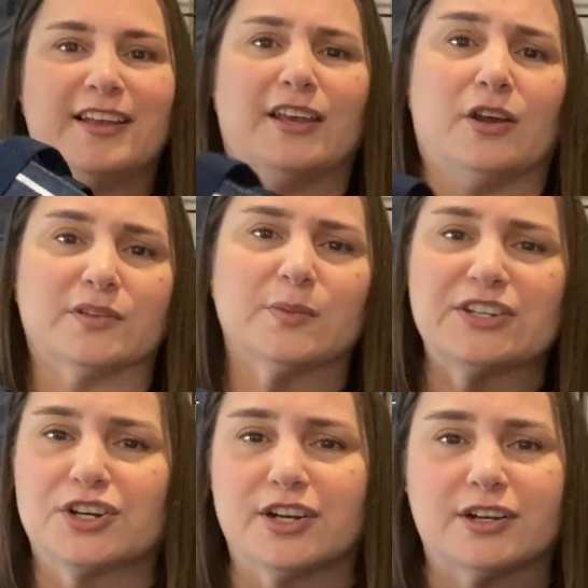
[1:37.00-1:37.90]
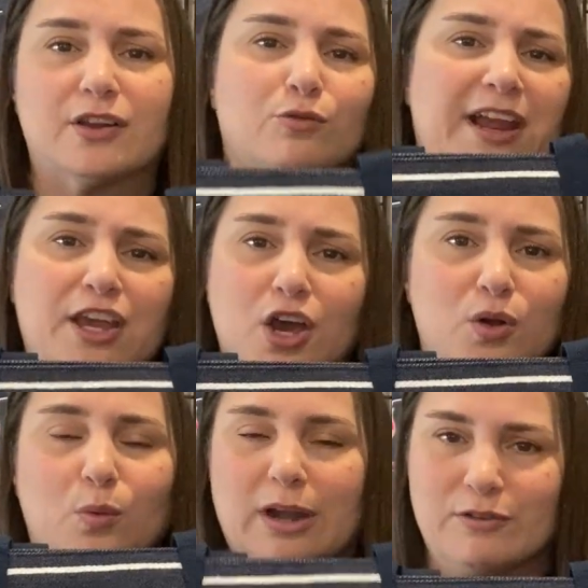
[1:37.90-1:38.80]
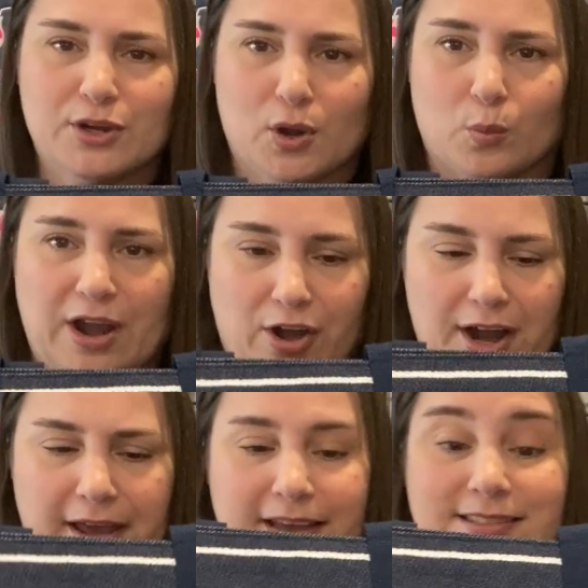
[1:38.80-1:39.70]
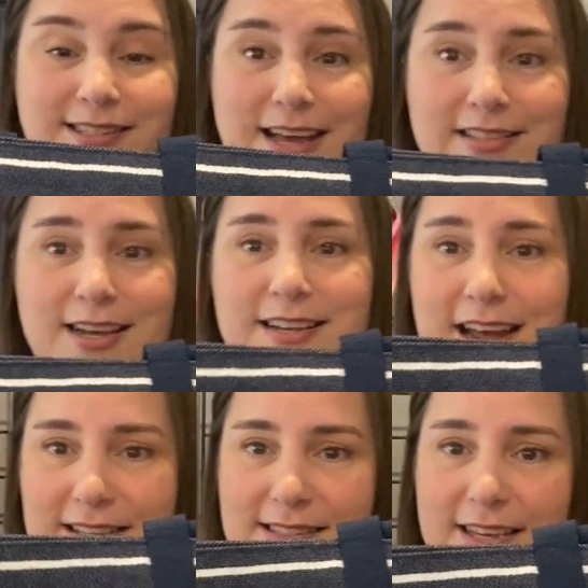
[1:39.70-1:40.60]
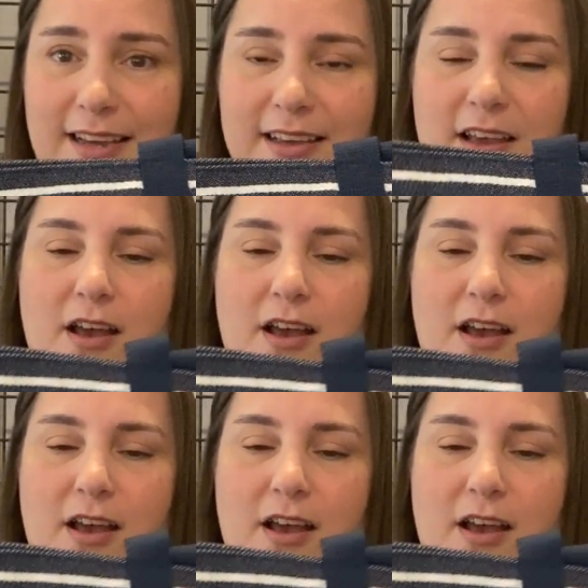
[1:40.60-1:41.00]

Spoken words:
sweatshirt, raincoat, whatever you're wearing. It slides on nicely.